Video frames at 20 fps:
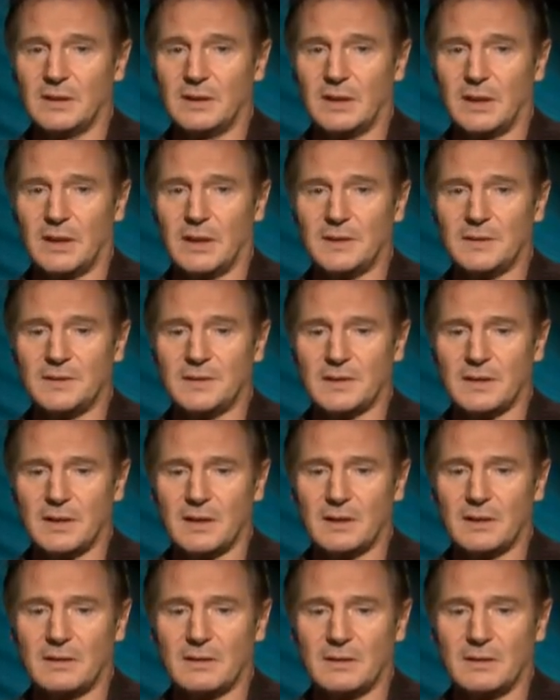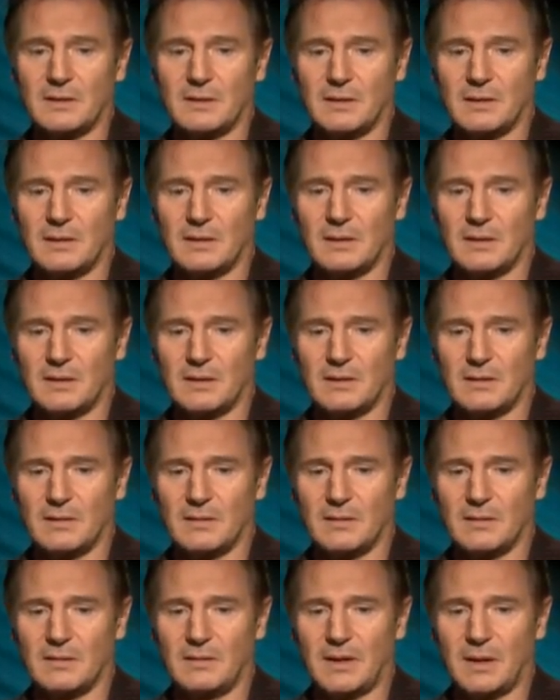And uh,
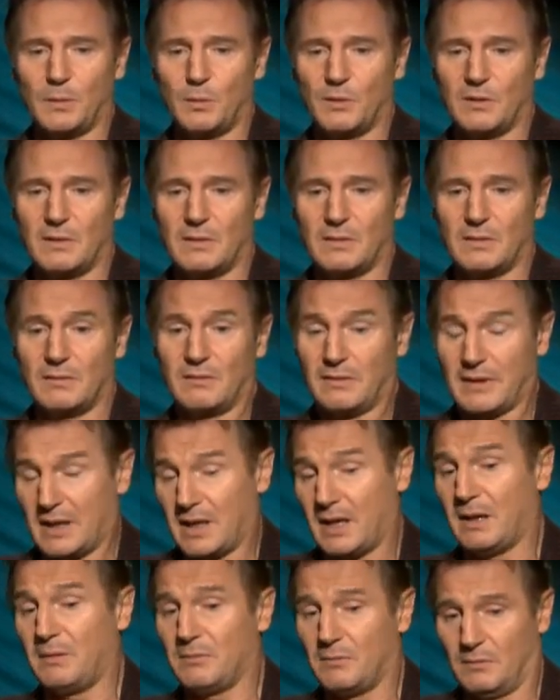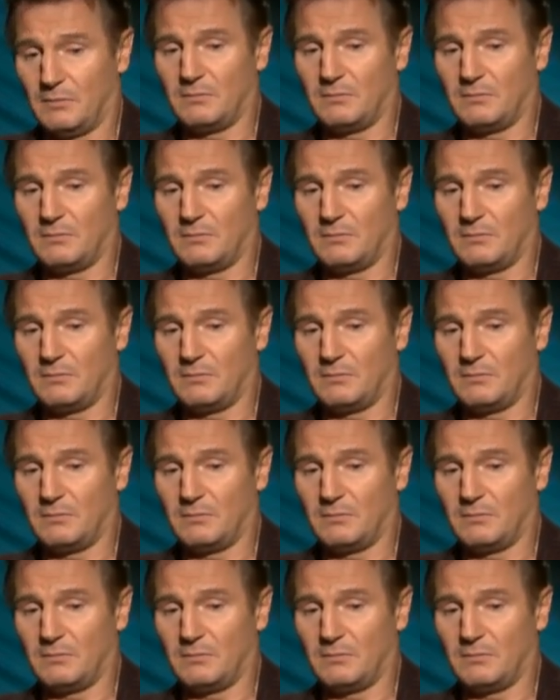they were, they,